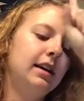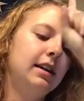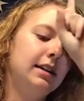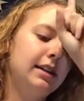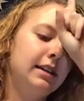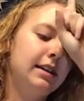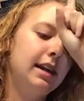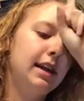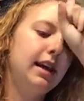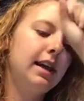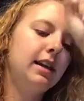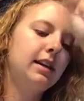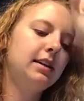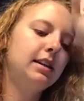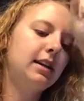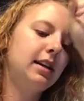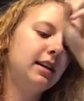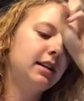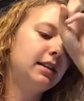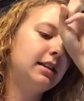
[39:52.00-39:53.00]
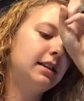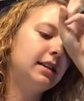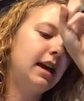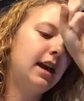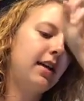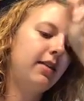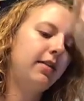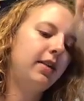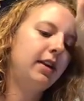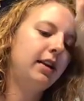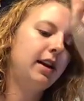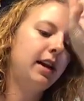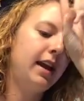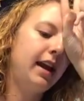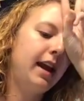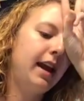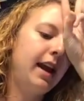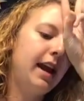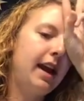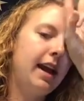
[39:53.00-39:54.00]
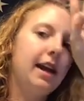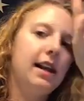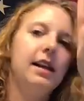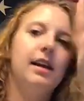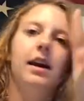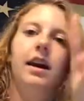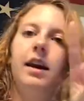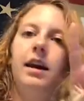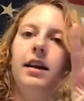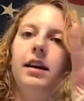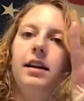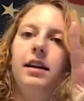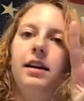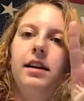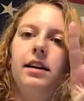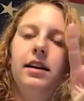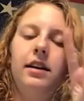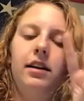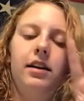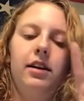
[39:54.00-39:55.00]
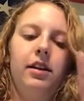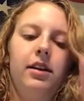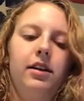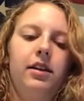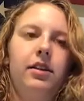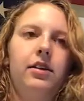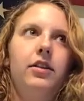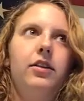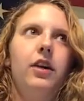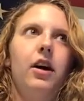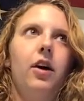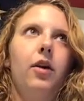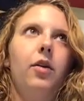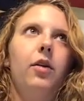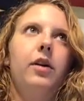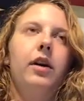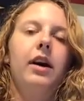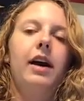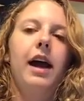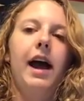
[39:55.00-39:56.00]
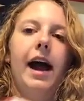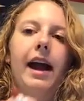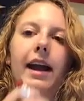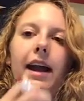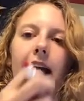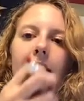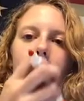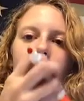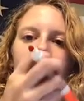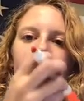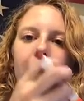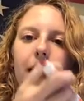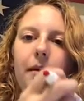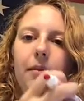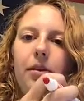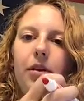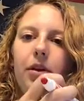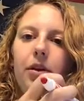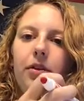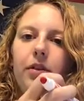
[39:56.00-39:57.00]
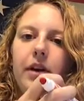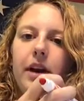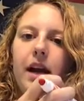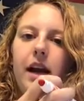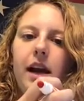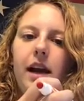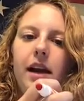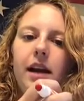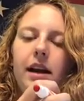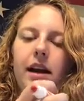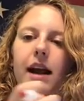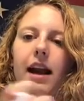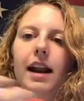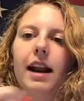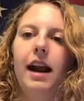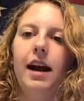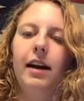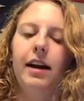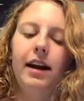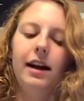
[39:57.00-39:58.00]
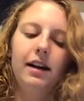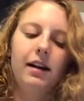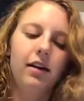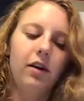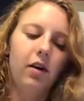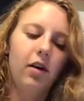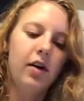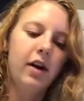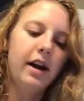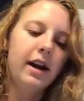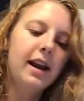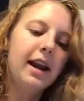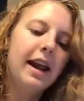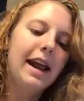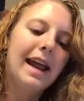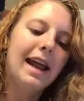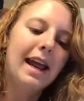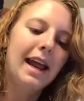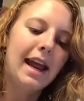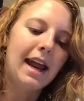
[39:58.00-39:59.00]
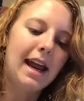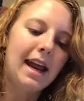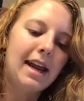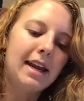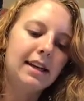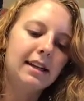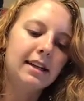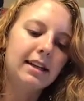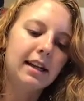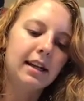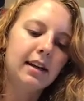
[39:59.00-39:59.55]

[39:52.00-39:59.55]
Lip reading: 6, 7, 8. So I counted up 3 and I landed on 8.